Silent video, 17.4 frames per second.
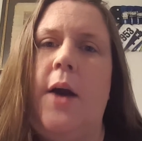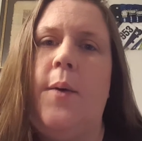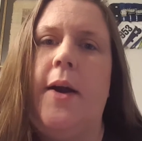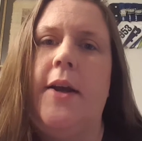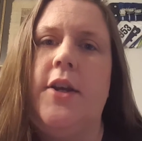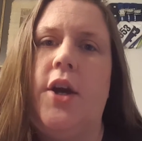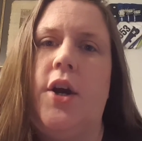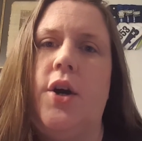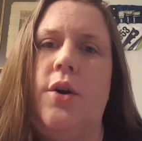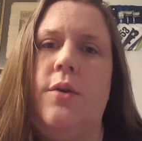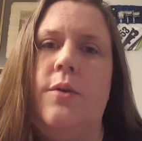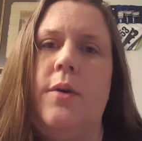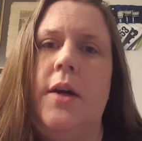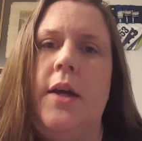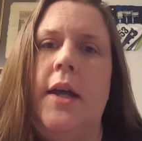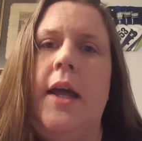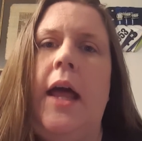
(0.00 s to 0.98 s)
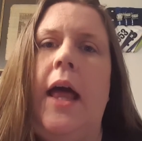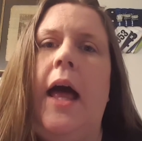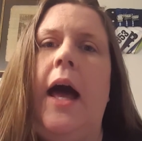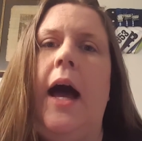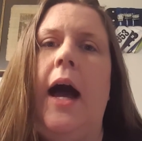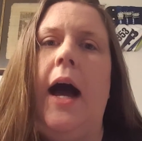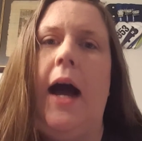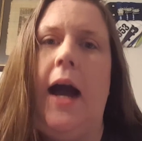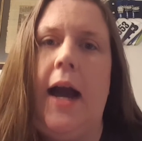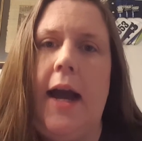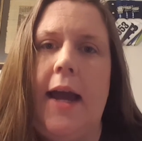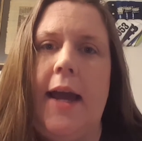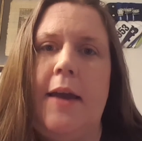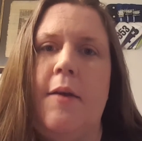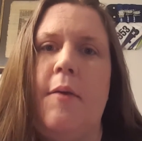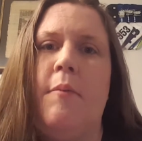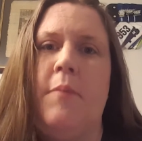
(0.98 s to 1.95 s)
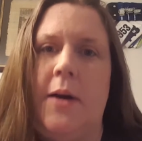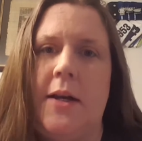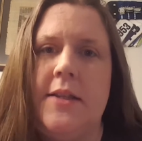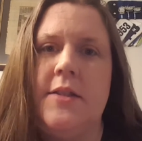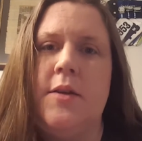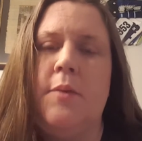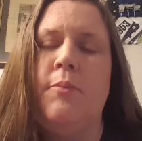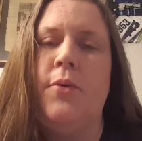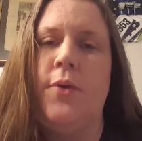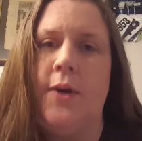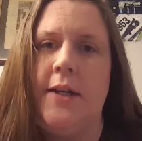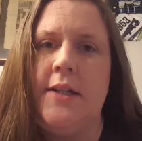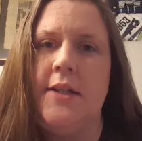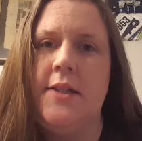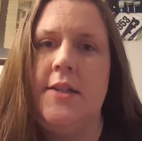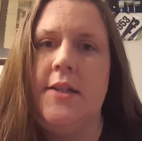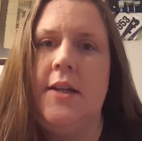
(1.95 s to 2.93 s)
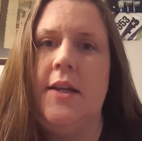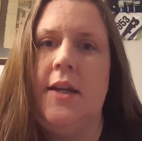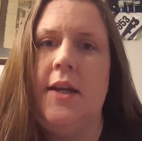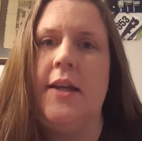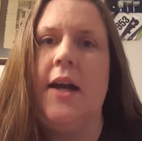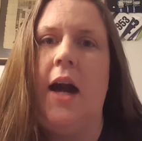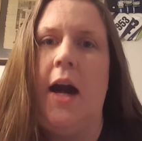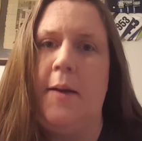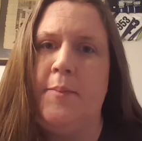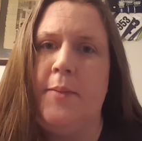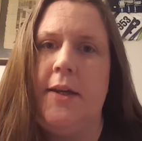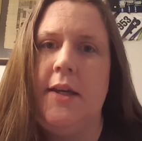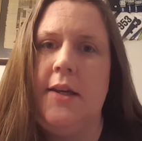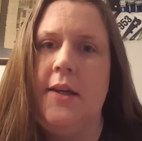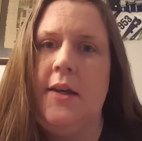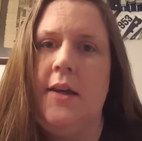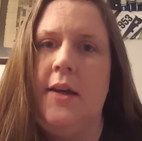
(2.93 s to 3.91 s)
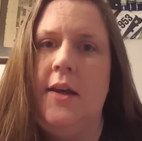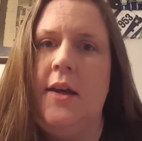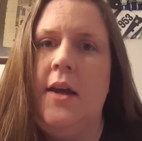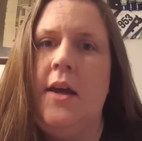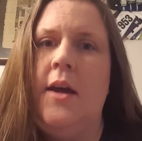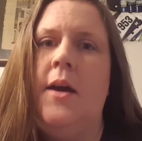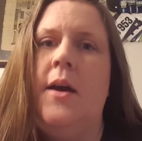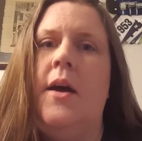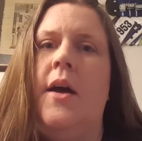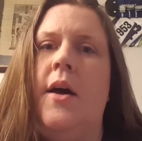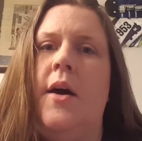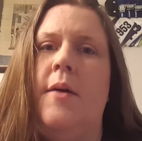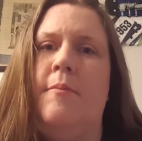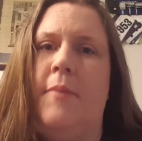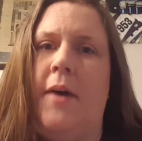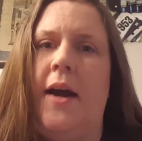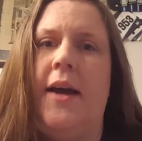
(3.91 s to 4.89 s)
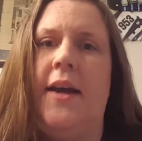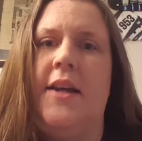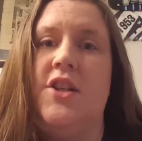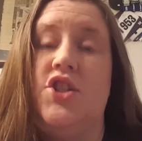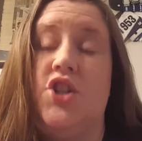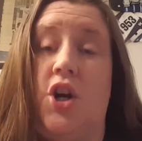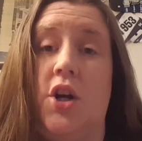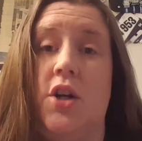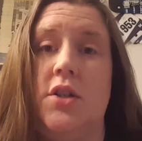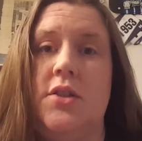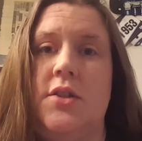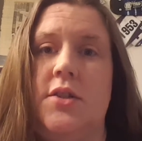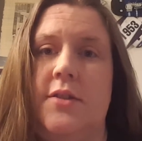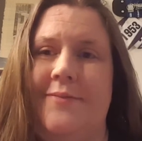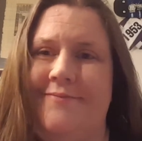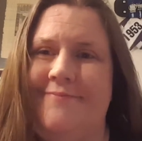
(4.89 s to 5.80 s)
I know I must print and copy my charts.